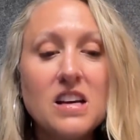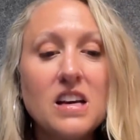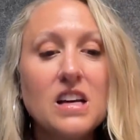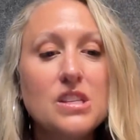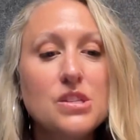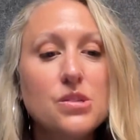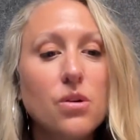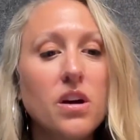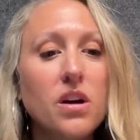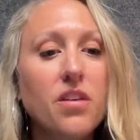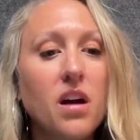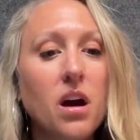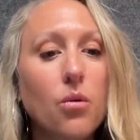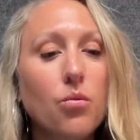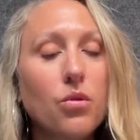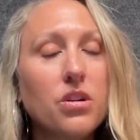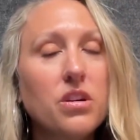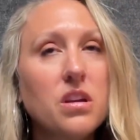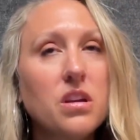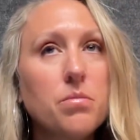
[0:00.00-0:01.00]
And so I thought,
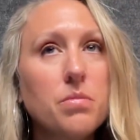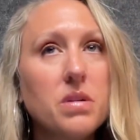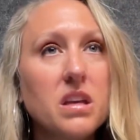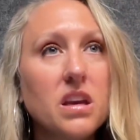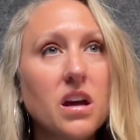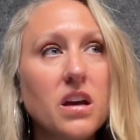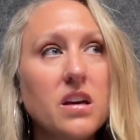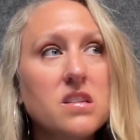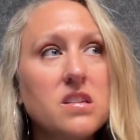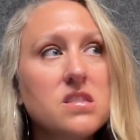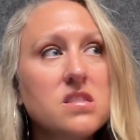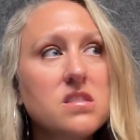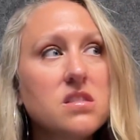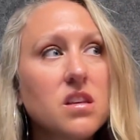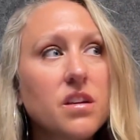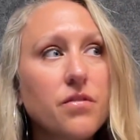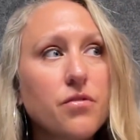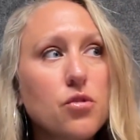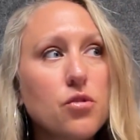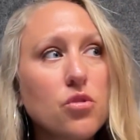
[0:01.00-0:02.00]
wouldn't it be nice
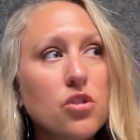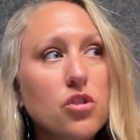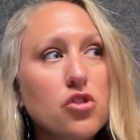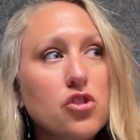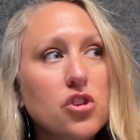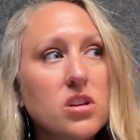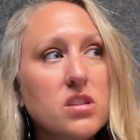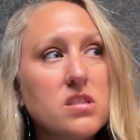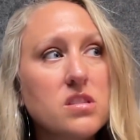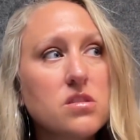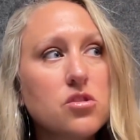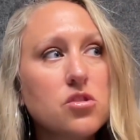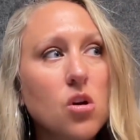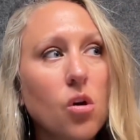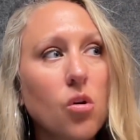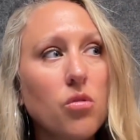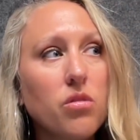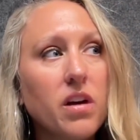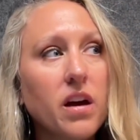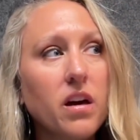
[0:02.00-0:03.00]
if you could just
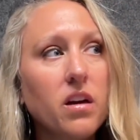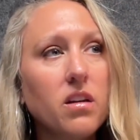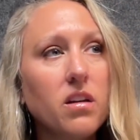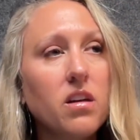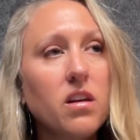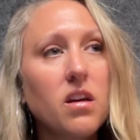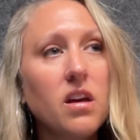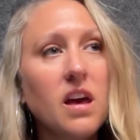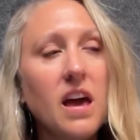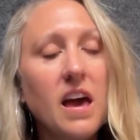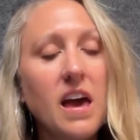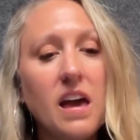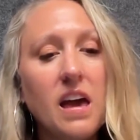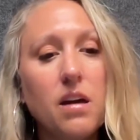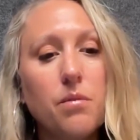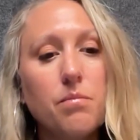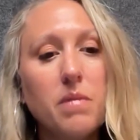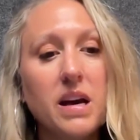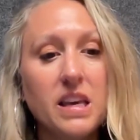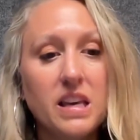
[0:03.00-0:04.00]
know that,
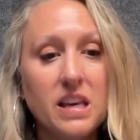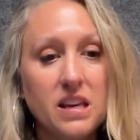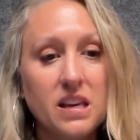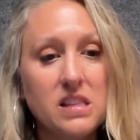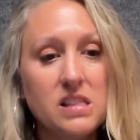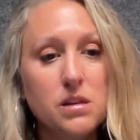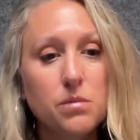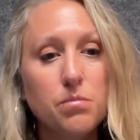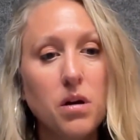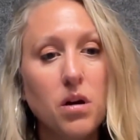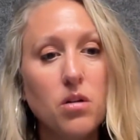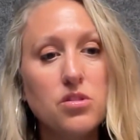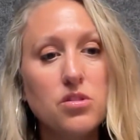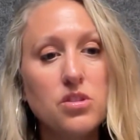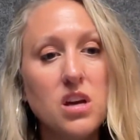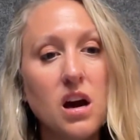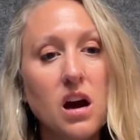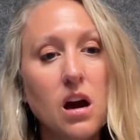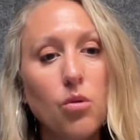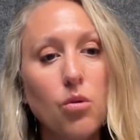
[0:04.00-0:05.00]
hey, my kid's about
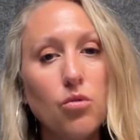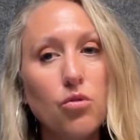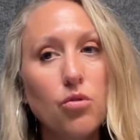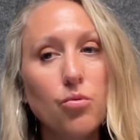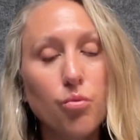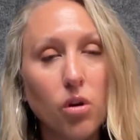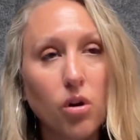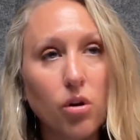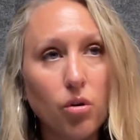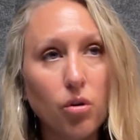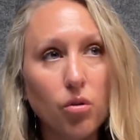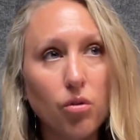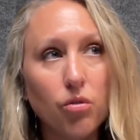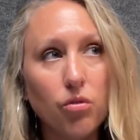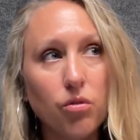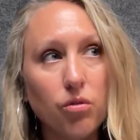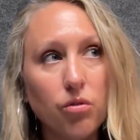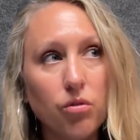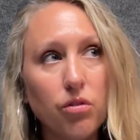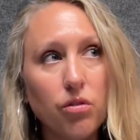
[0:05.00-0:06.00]
to
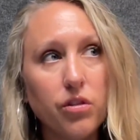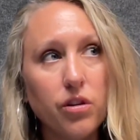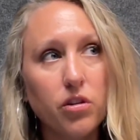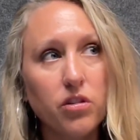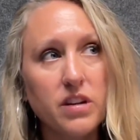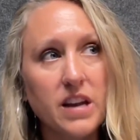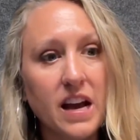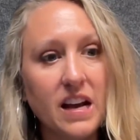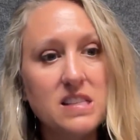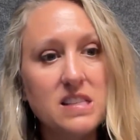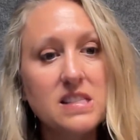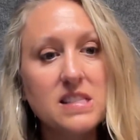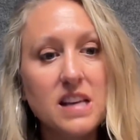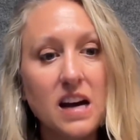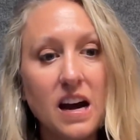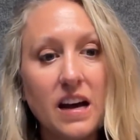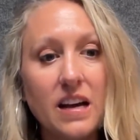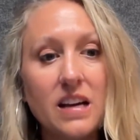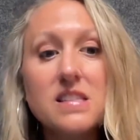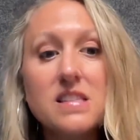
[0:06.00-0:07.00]
outgrow their next
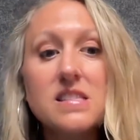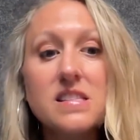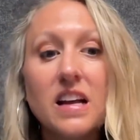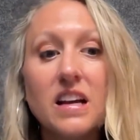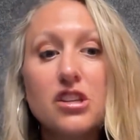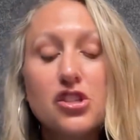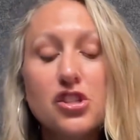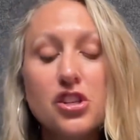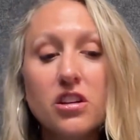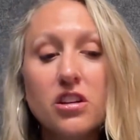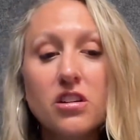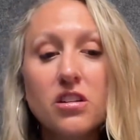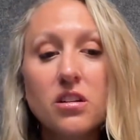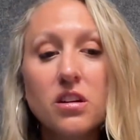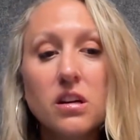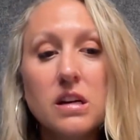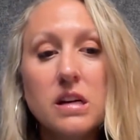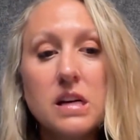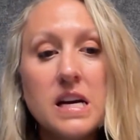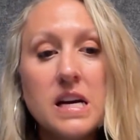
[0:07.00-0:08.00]
size next year,
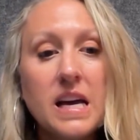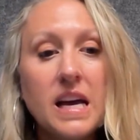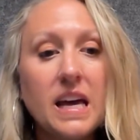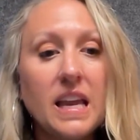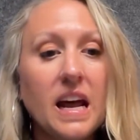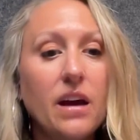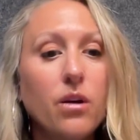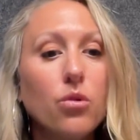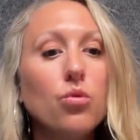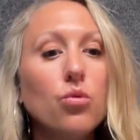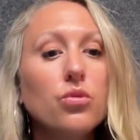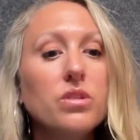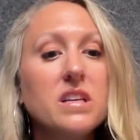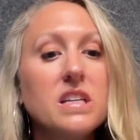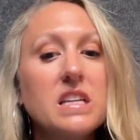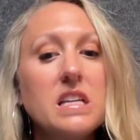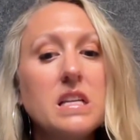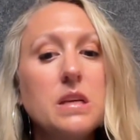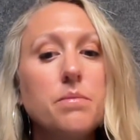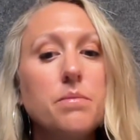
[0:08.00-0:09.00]
and I only
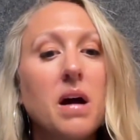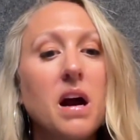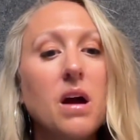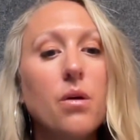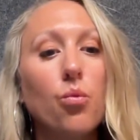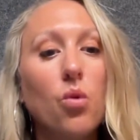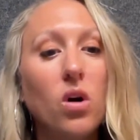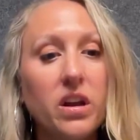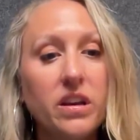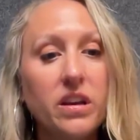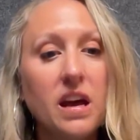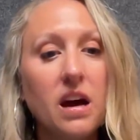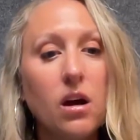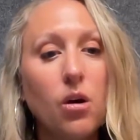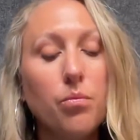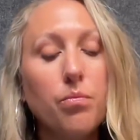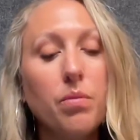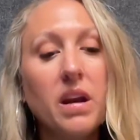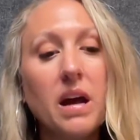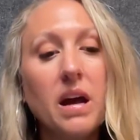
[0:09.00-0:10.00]
need to buy one
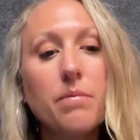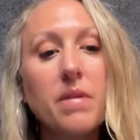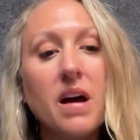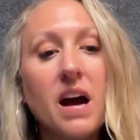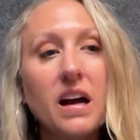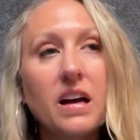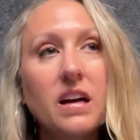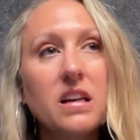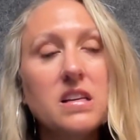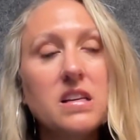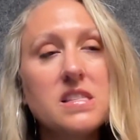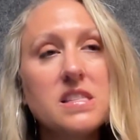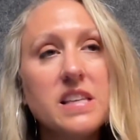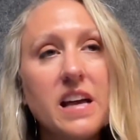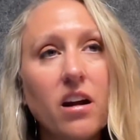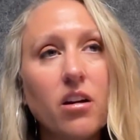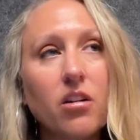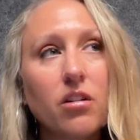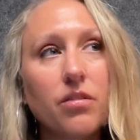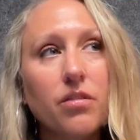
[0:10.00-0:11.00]
now, but I'm not going to
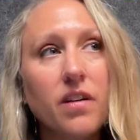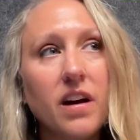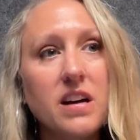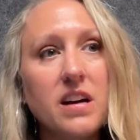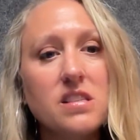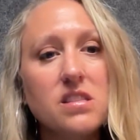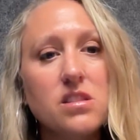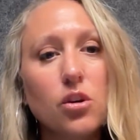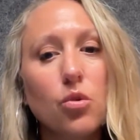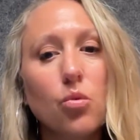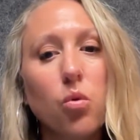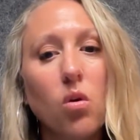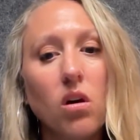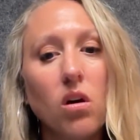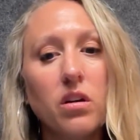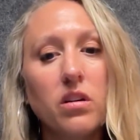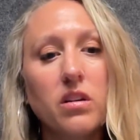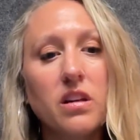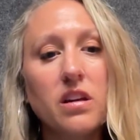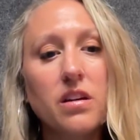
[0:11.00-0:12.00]
sacrifice the
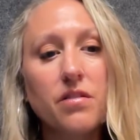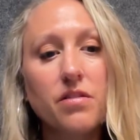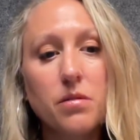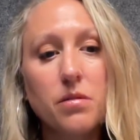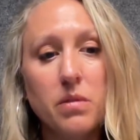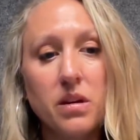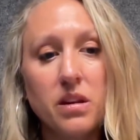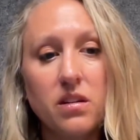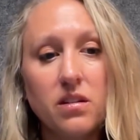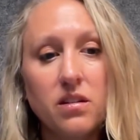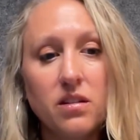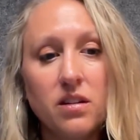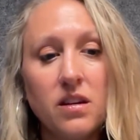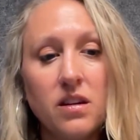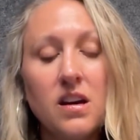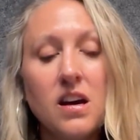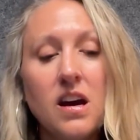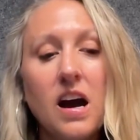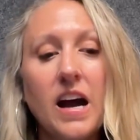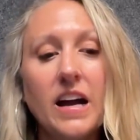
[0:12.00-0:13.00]
quality of the mitten.
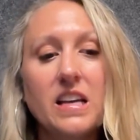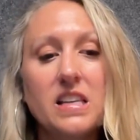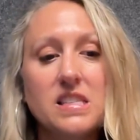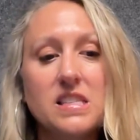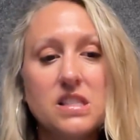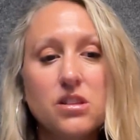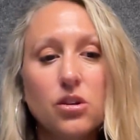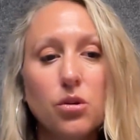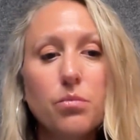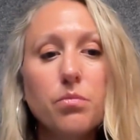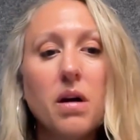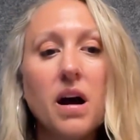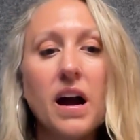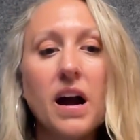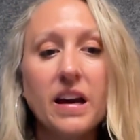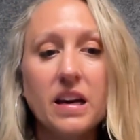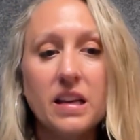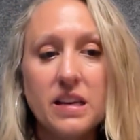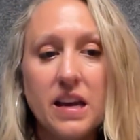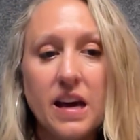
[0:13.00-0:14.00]
I can still
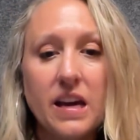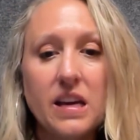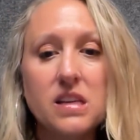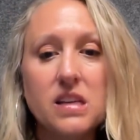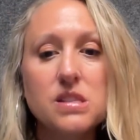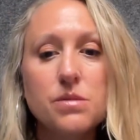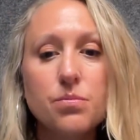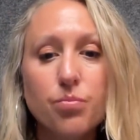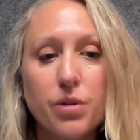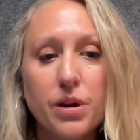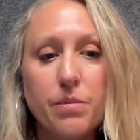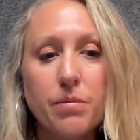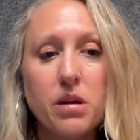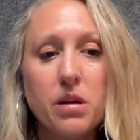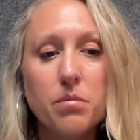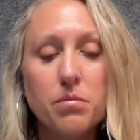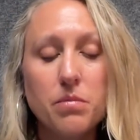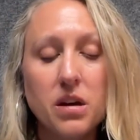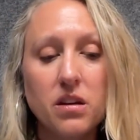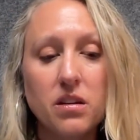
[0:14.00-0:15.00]
buy a nice
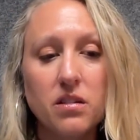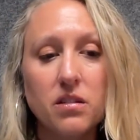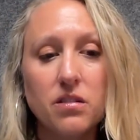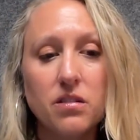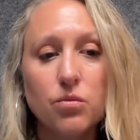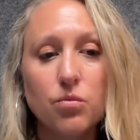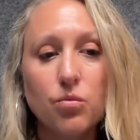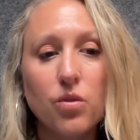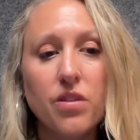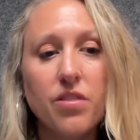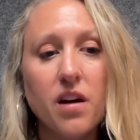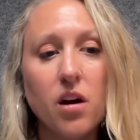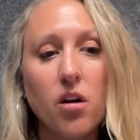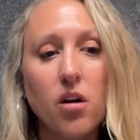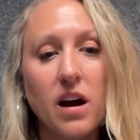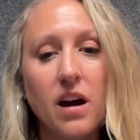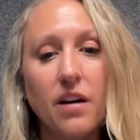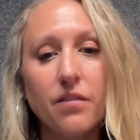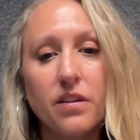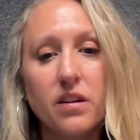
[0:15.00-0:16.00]
premium mitten
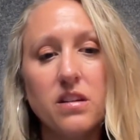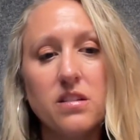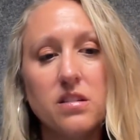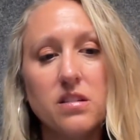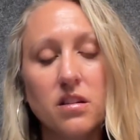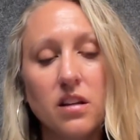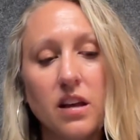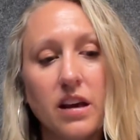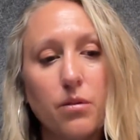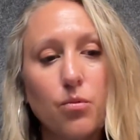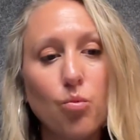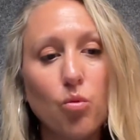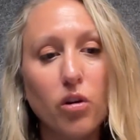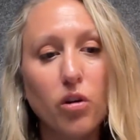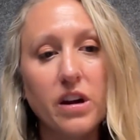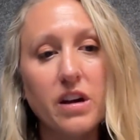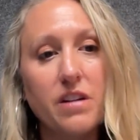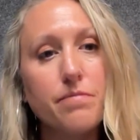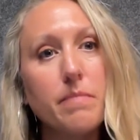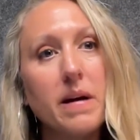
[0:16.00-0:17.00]
without having to like
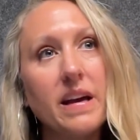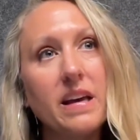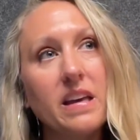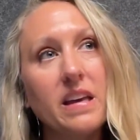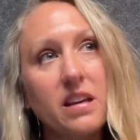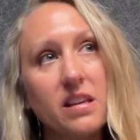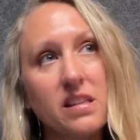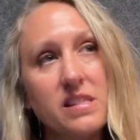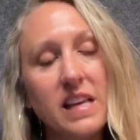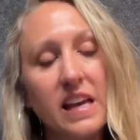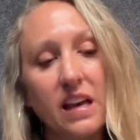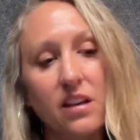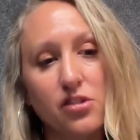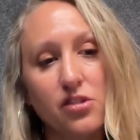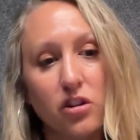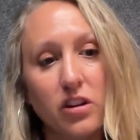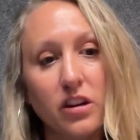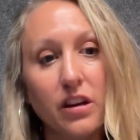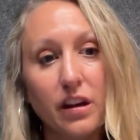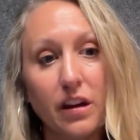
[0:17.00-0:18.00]
worry if my kid's
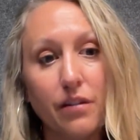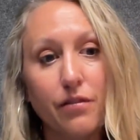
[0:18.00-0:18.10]
hands are going to